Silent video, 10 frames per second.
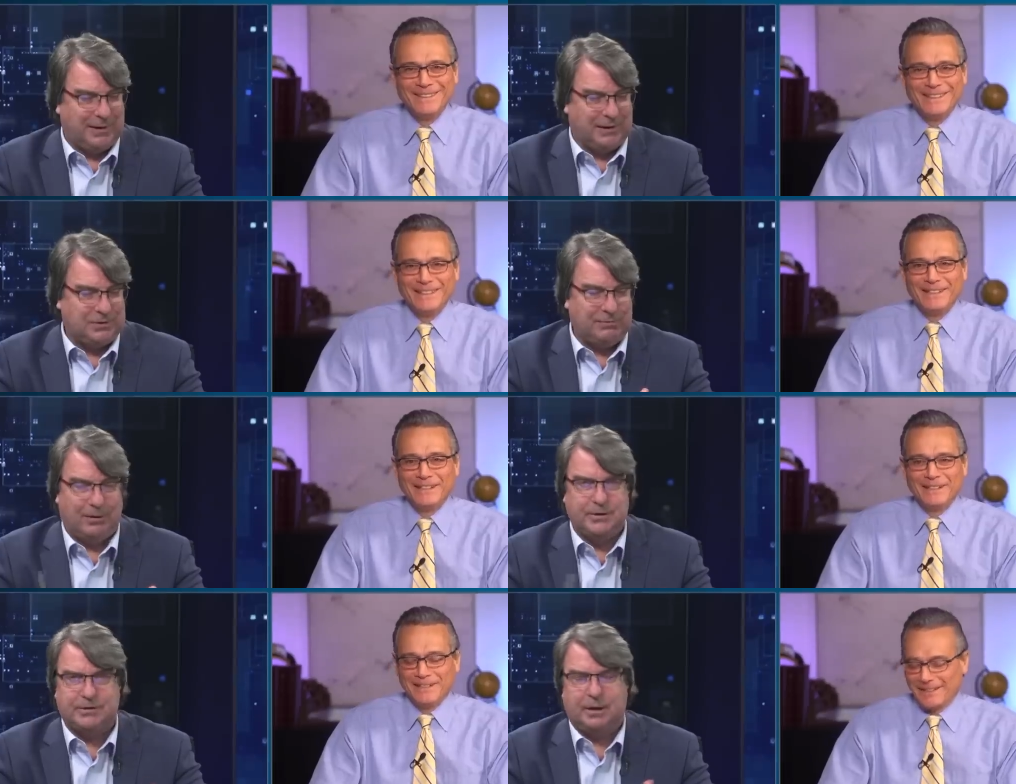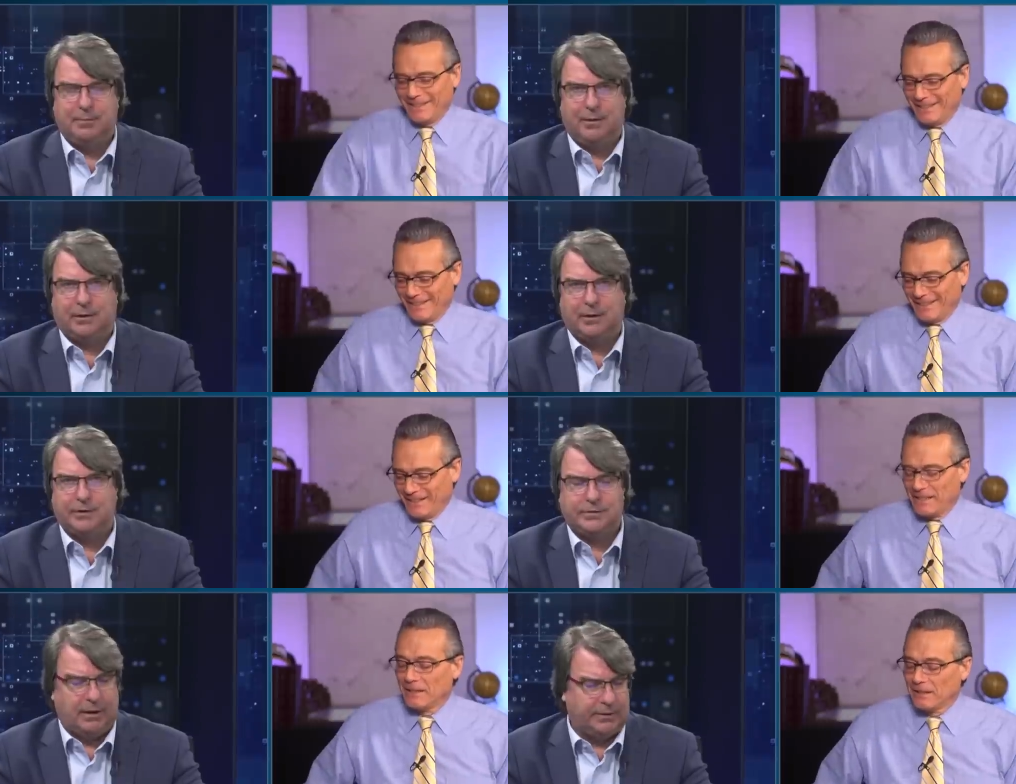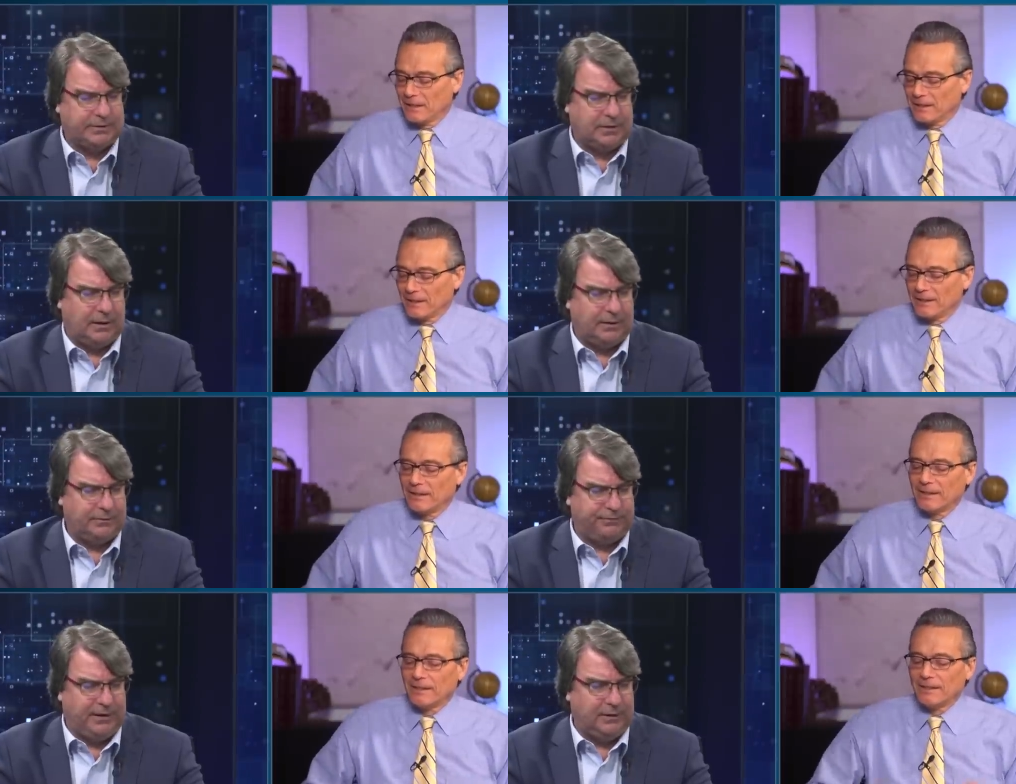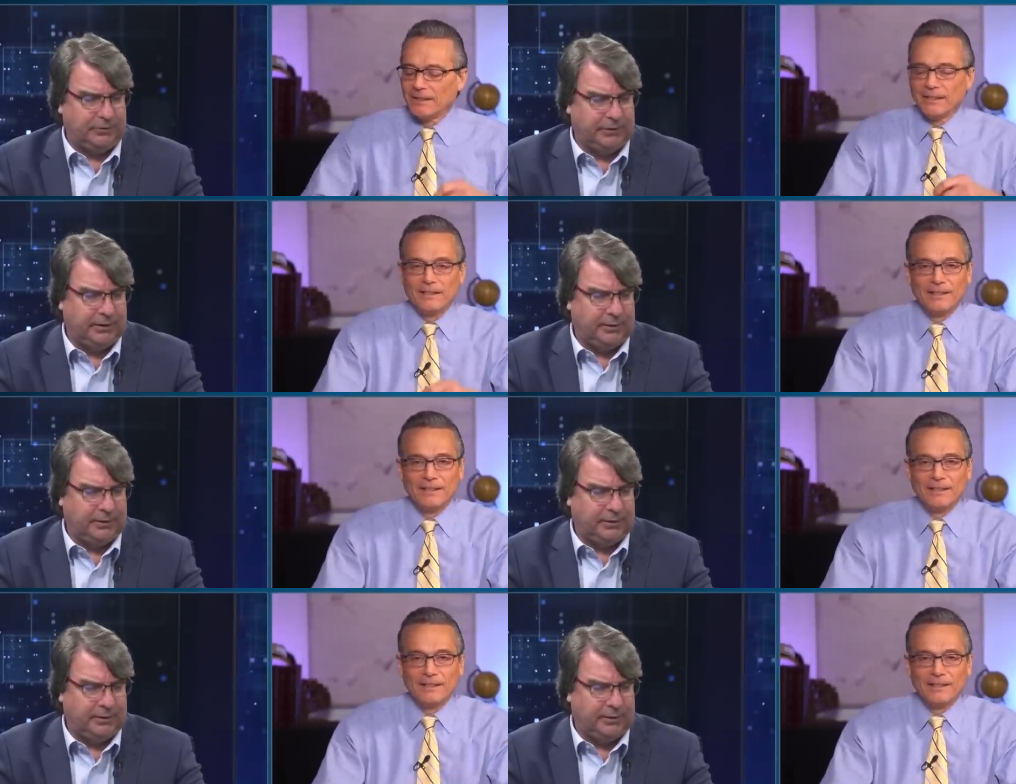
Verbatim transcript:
Speaker 1: in. She runs America's uh, uh field.